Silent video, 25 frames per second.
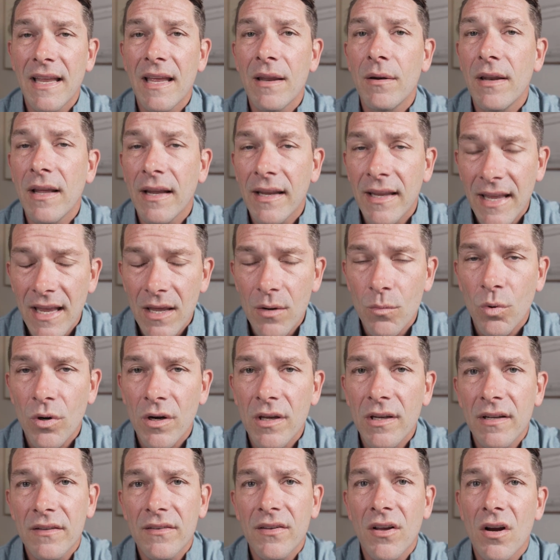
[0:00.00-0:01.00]
And again, we're
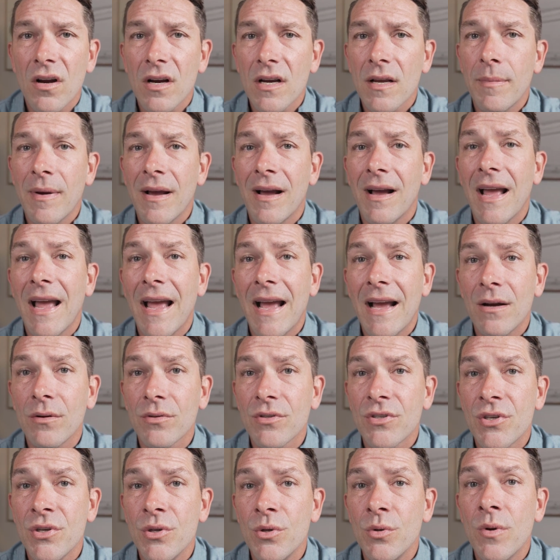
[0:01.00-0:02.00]
going to talk about how
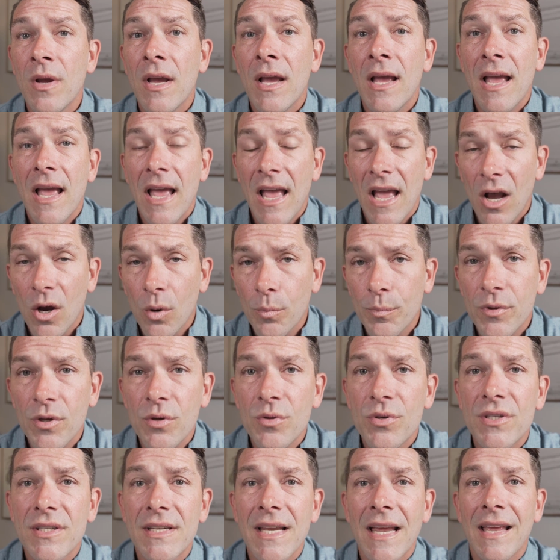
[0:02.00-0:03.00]
to help you
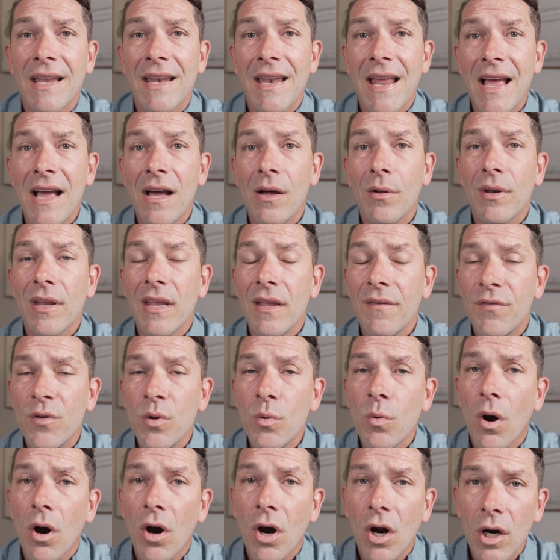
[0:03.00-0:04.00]
stand out if
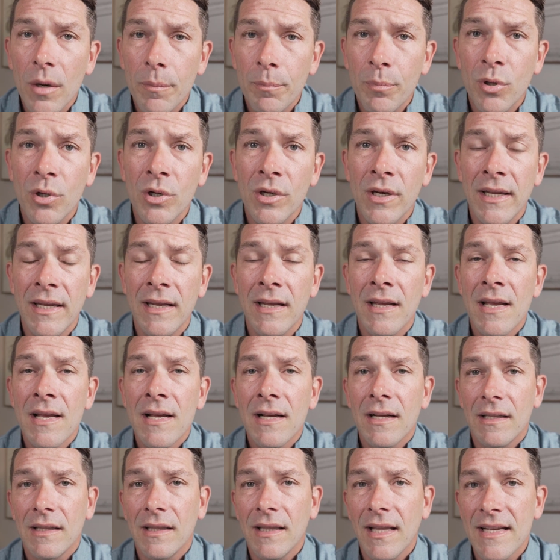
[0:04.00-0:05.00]
you are putting
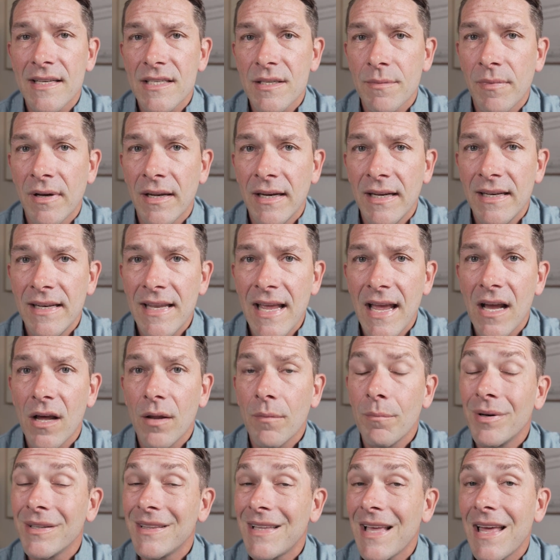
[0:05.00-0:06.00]
less money
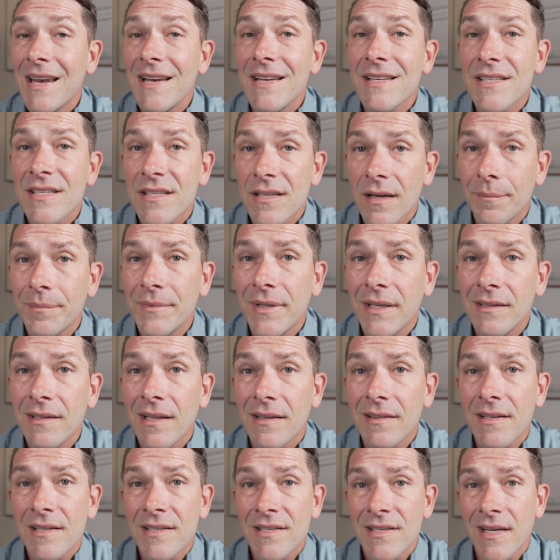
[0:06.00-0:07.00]
down, but that is something
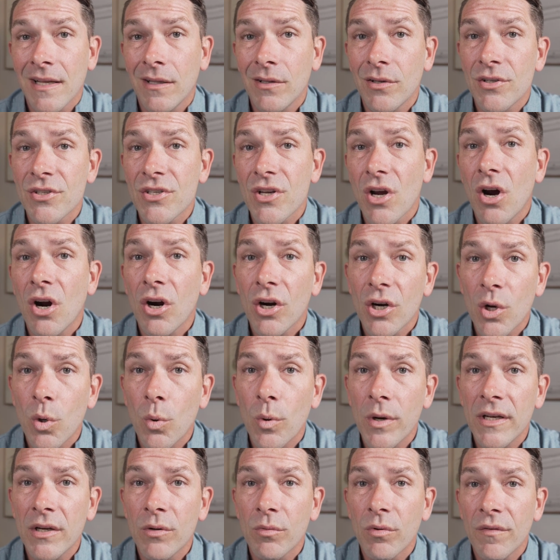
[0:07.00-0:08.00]
that the sellers are
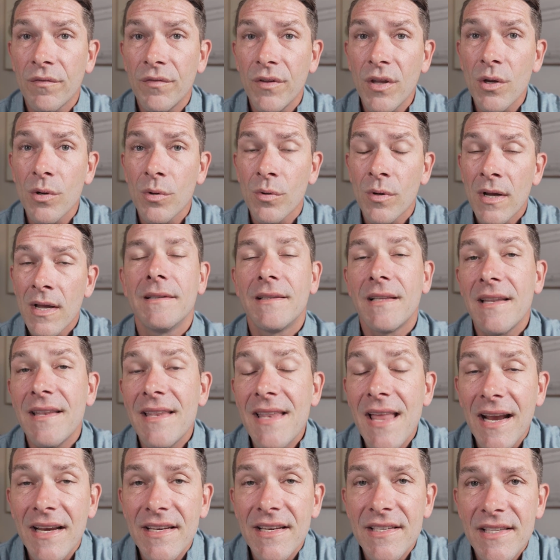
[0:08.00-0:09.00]
going to review. The
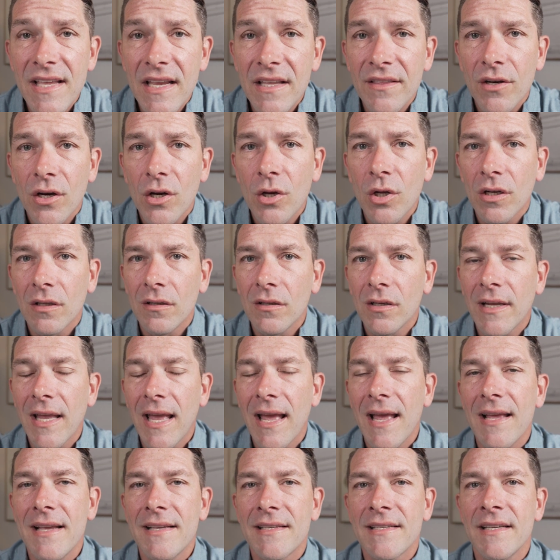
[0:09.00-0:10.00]
next thing they're going to look
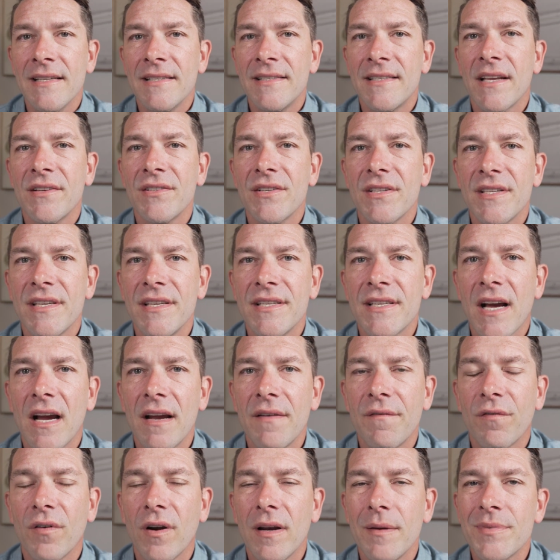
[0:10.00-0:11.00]
at is contingency
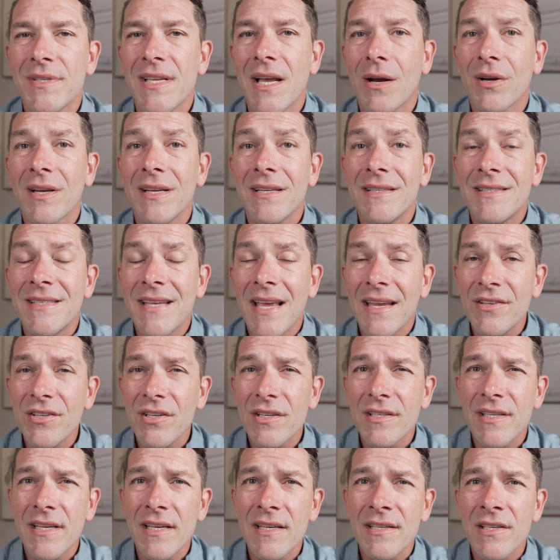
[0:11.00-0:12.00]
timeframes. Now,
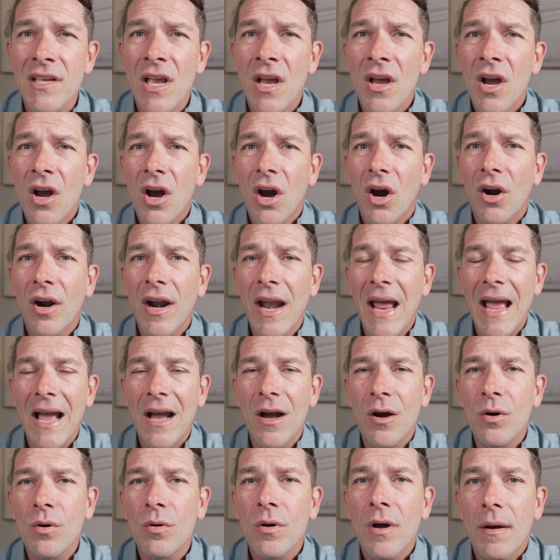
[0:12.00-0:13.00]
contingencies are
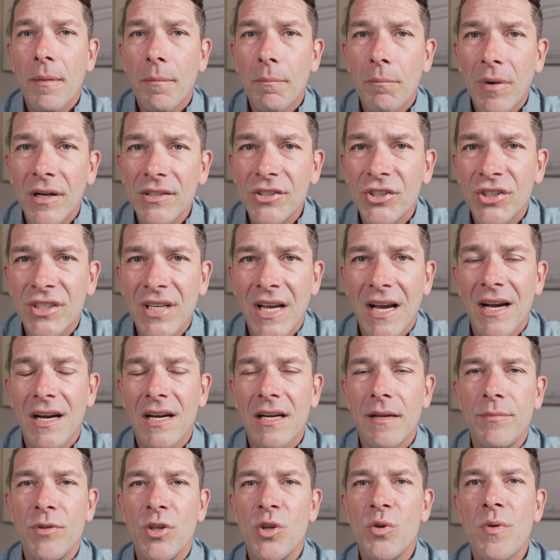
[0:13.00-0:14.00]
how much
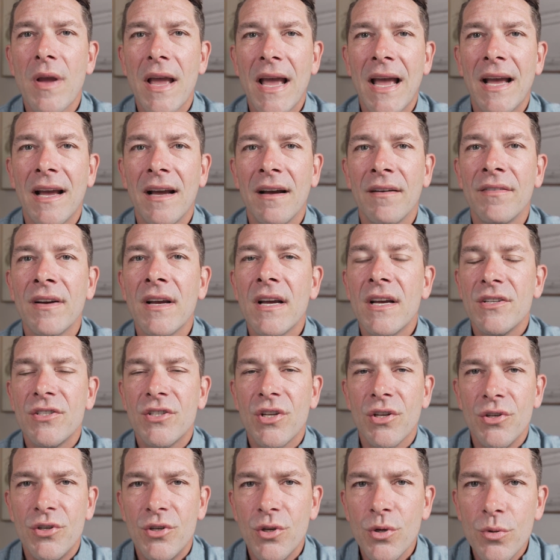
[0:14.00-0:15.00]
time you have
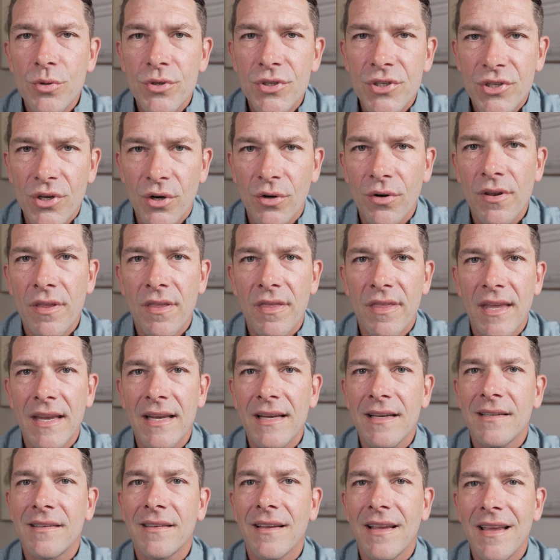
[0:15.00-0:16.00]
to do certain
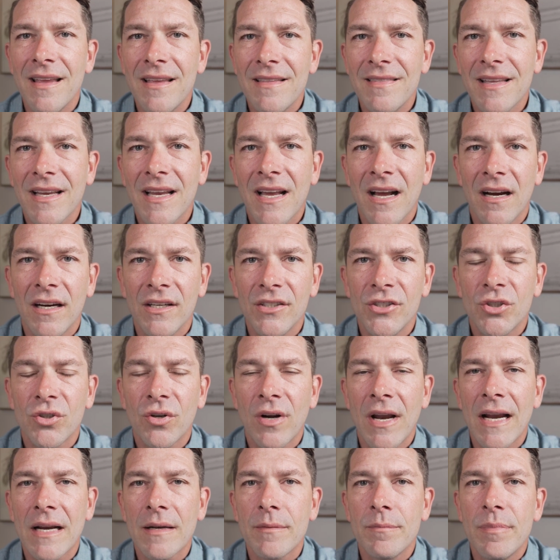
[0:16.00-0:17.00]
things in the
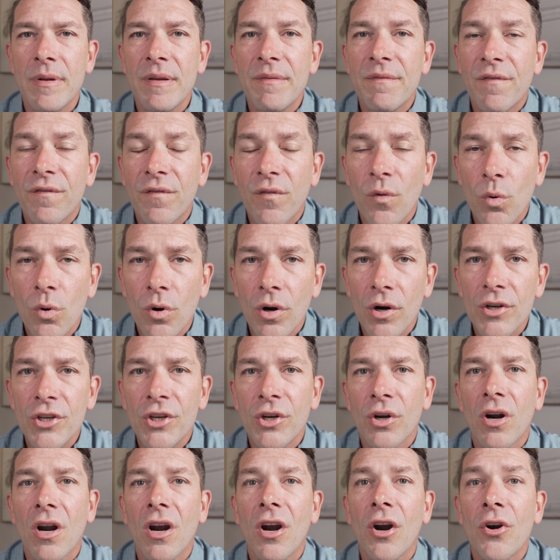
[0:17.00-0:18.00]
contract before
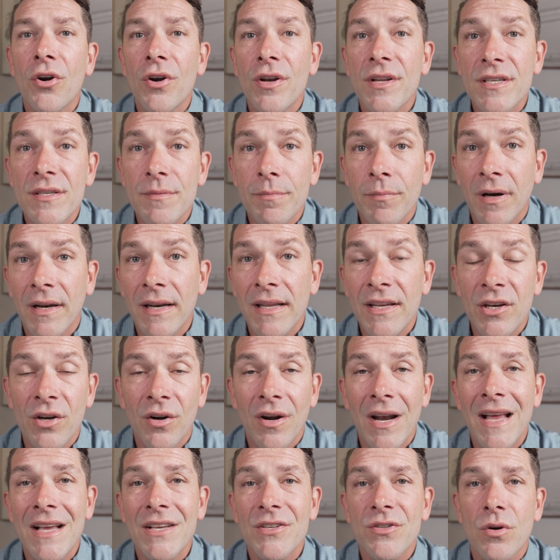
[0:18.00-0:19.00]
your earnest money,
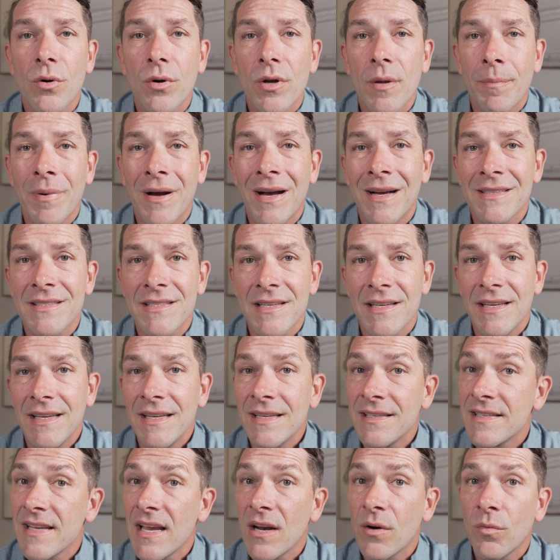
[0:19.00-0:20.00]
your escrow deposit,
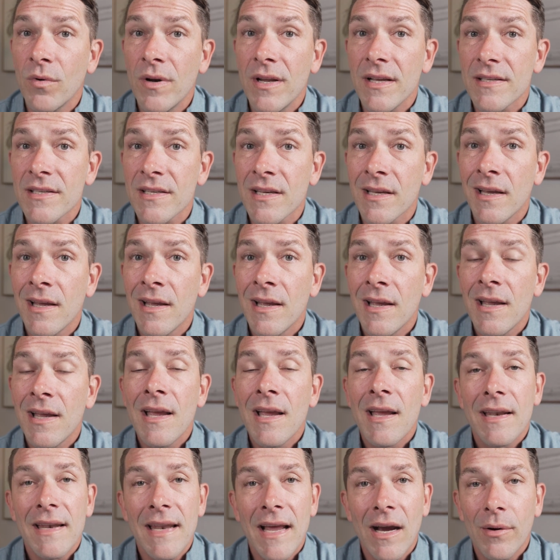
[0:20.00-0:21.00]
is at risk.
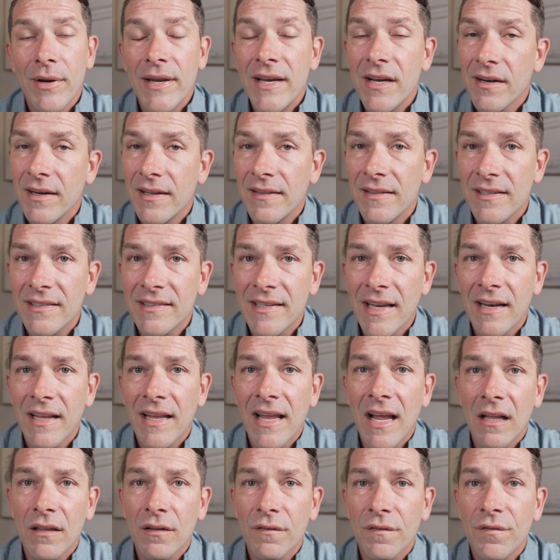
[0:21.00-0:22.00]
Now, here in the state of
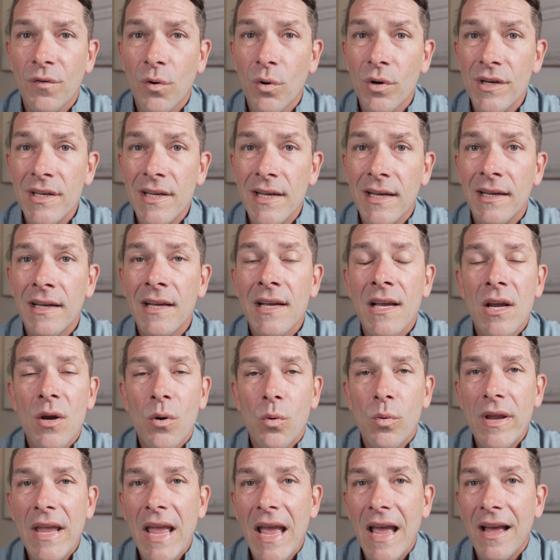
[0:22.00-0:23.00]
California,
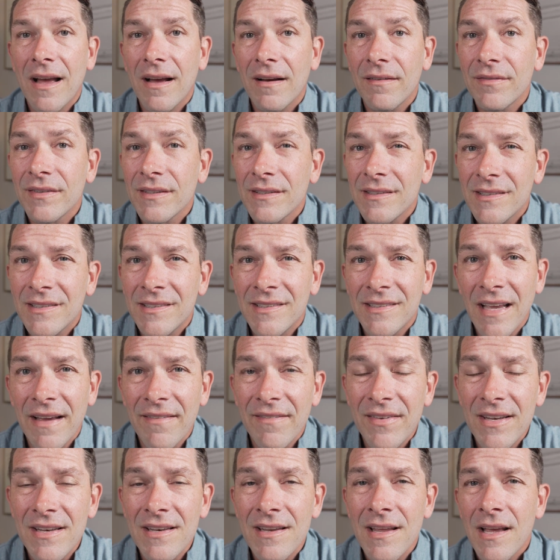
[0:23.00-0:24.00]
we have
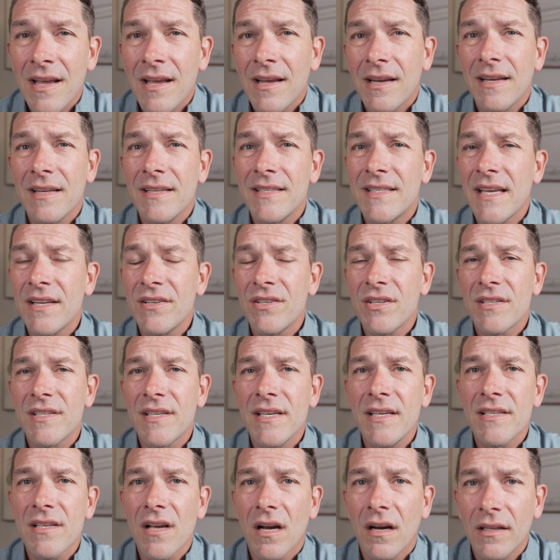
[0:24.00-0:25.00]
7
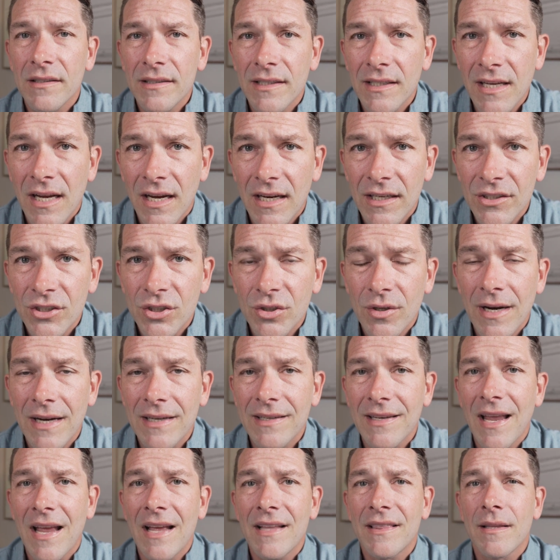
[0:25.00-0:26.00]
contingencies on the
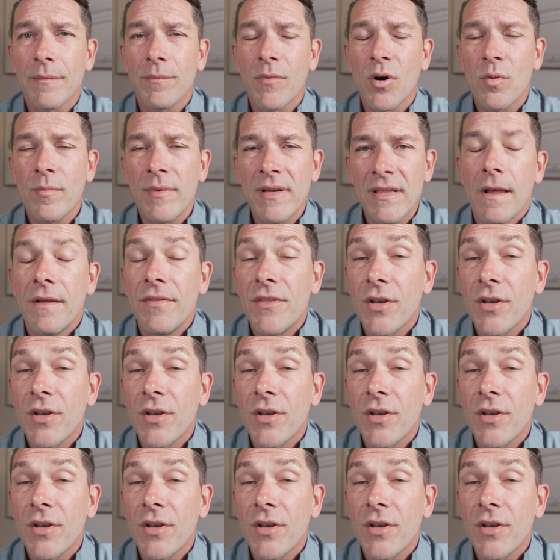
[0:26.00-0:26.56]
contract at the moment.